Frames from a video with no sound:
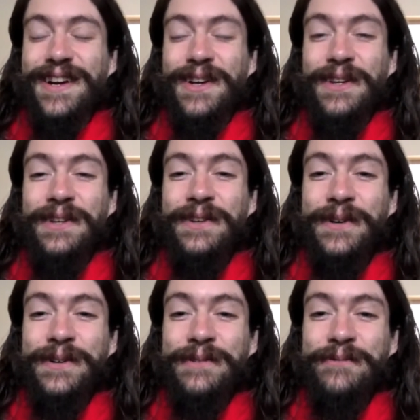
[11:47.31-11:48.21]
You
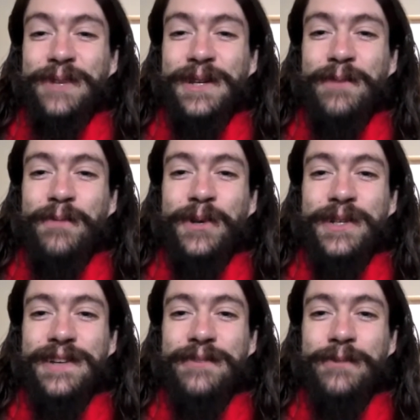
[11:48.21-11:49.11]
know, when you
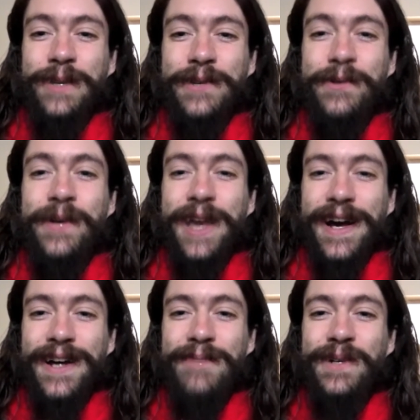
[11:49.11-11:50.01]

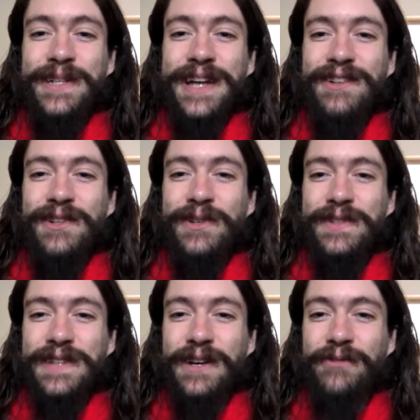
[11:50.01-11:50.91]
can protect
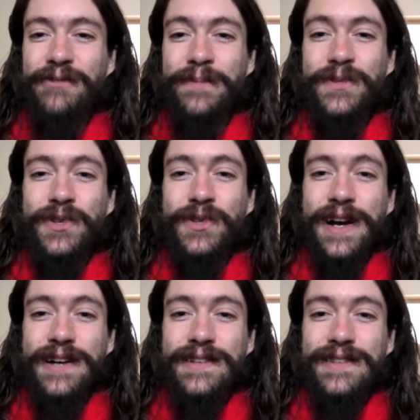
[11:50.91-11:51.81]
yourself from
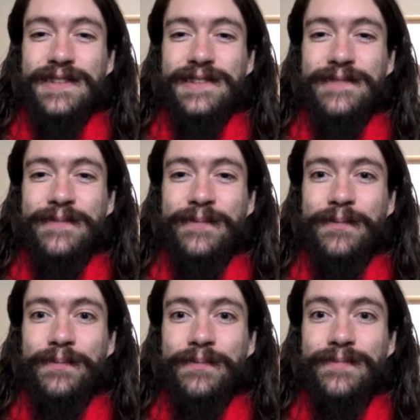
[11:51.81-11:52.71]
stress,
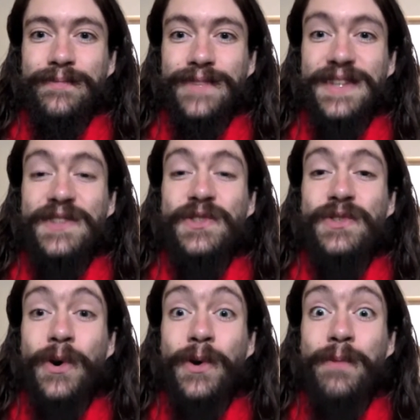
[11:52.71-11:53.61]

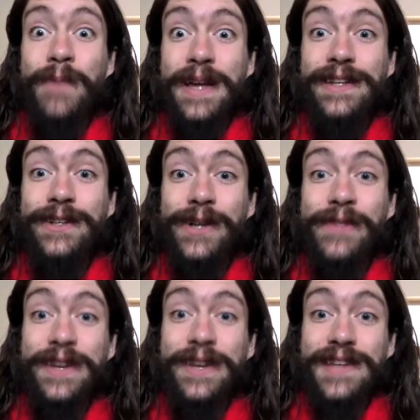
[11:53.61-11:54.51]
so many
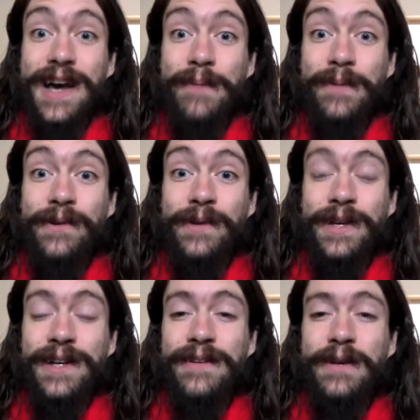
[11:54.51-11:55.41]
good things happen,
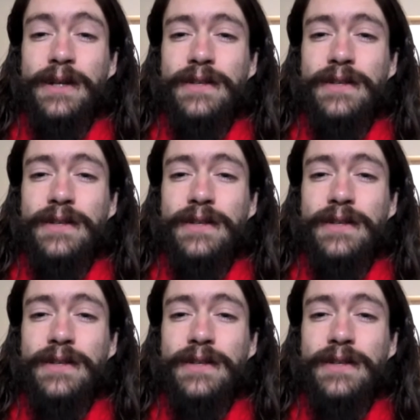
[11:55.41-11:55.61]
okay?